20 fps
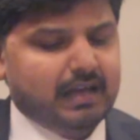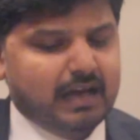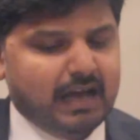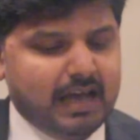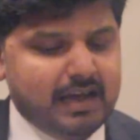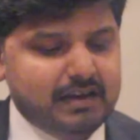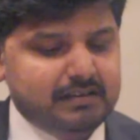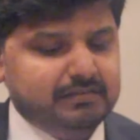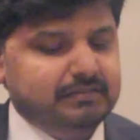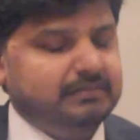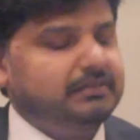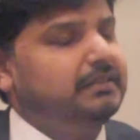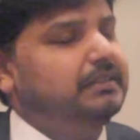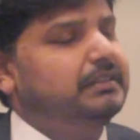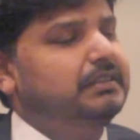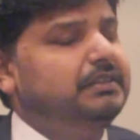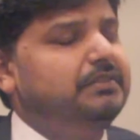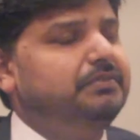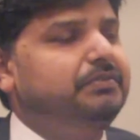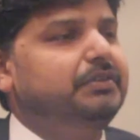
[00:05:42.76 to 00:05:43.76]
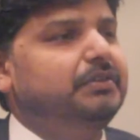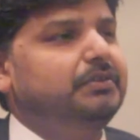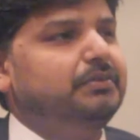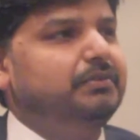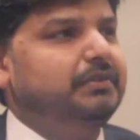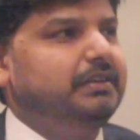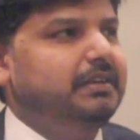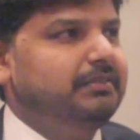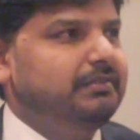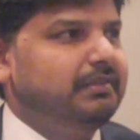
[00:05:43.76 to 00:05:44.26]
And if
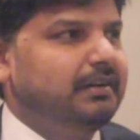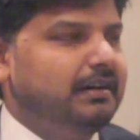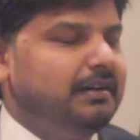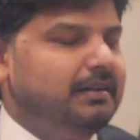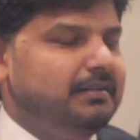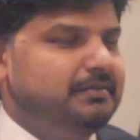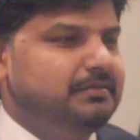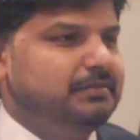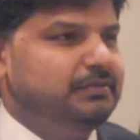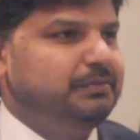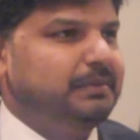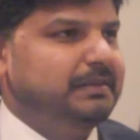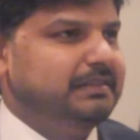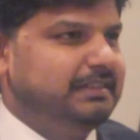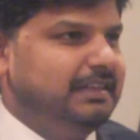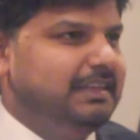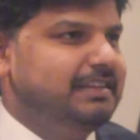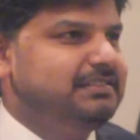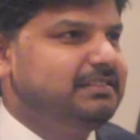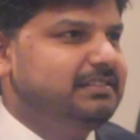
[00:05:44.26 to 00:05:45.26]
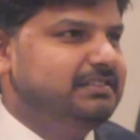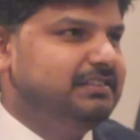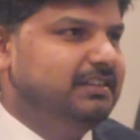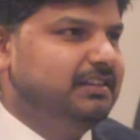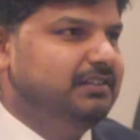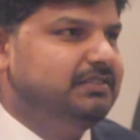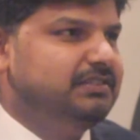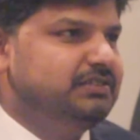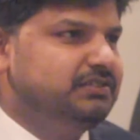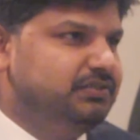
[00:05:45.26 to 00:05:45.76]
you give a specialized
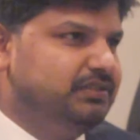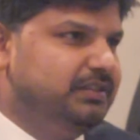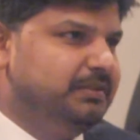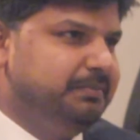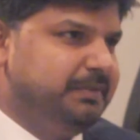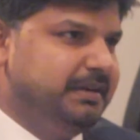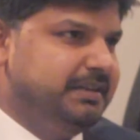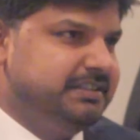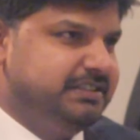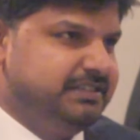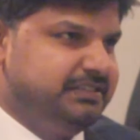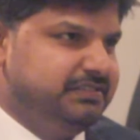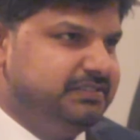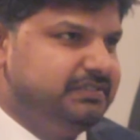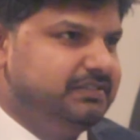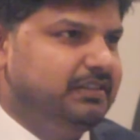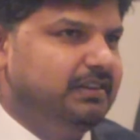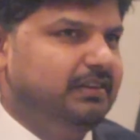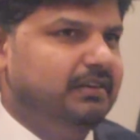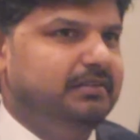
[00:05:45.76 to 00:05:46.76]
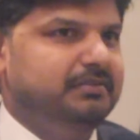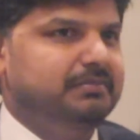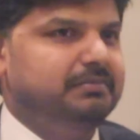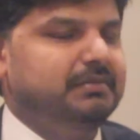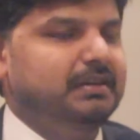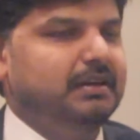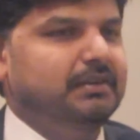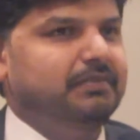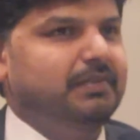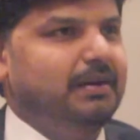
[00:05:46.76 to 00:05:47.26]
service to the patients,
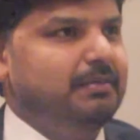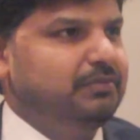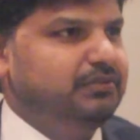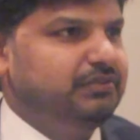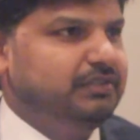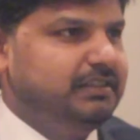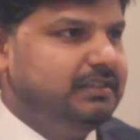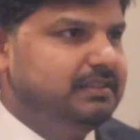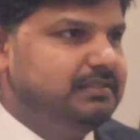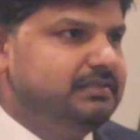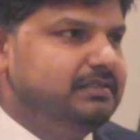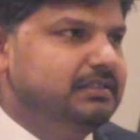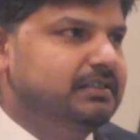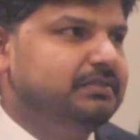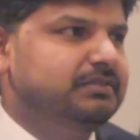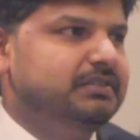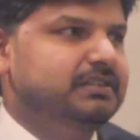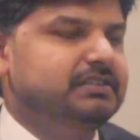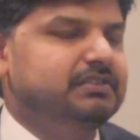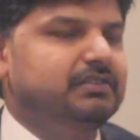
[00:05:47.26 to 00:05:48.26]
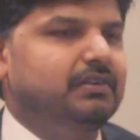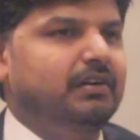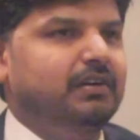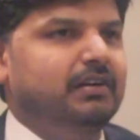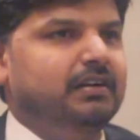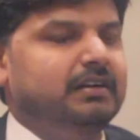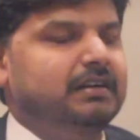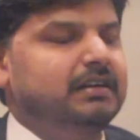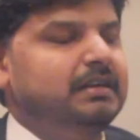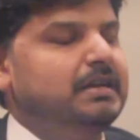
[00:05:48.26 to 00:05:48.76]
a pharmaceutical service
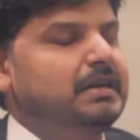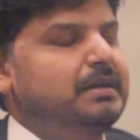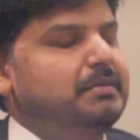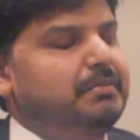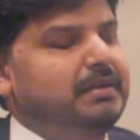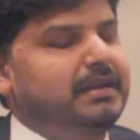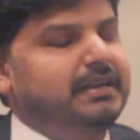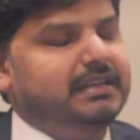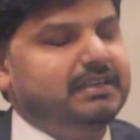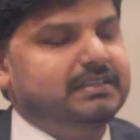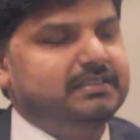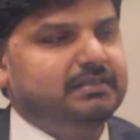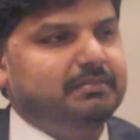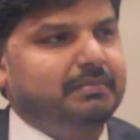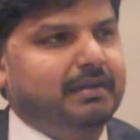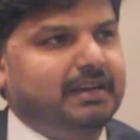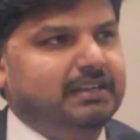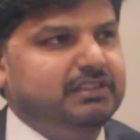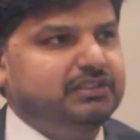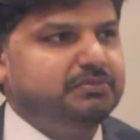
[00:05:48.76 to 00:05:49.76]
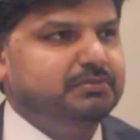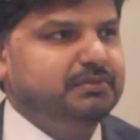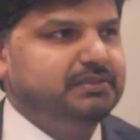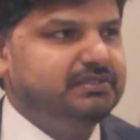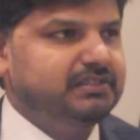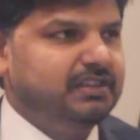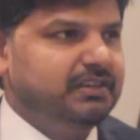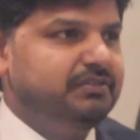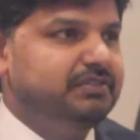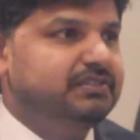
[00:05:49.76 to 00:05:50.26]
or medication management
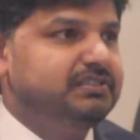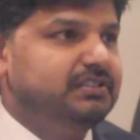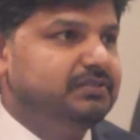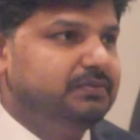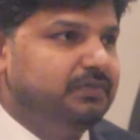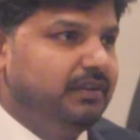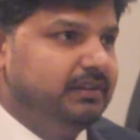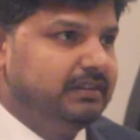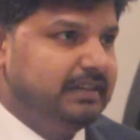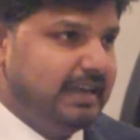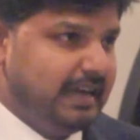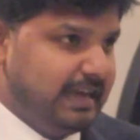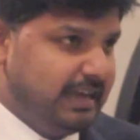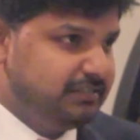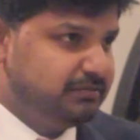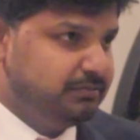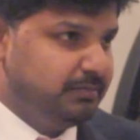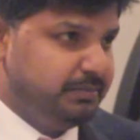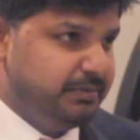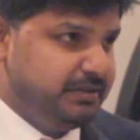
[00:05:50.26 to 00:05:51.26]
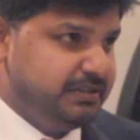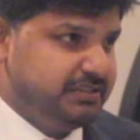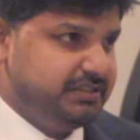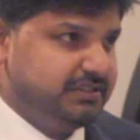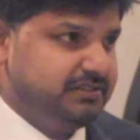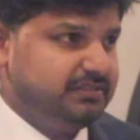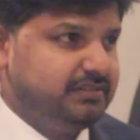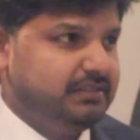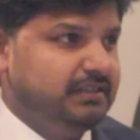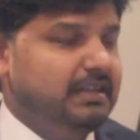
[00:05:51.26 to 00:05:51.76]
services for the asthma
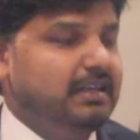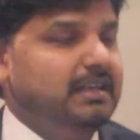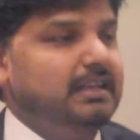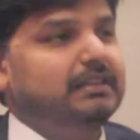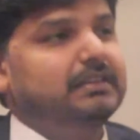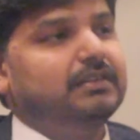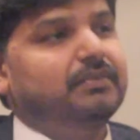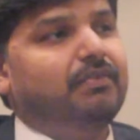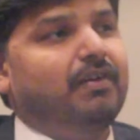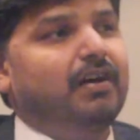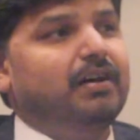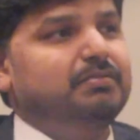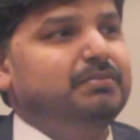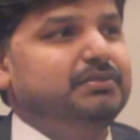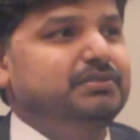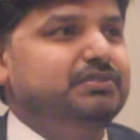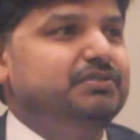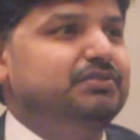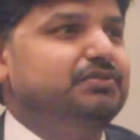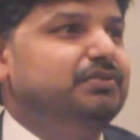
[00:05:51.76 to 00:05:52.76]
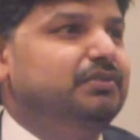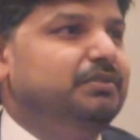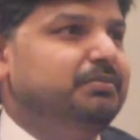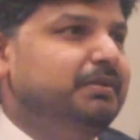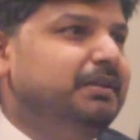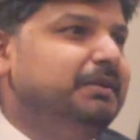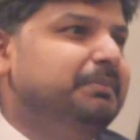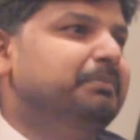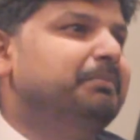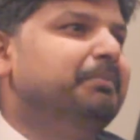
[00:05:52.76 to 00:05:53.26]
patients, the pharmacist should
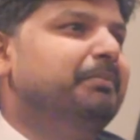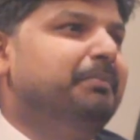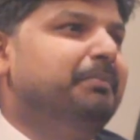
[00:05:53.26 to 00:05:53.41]
be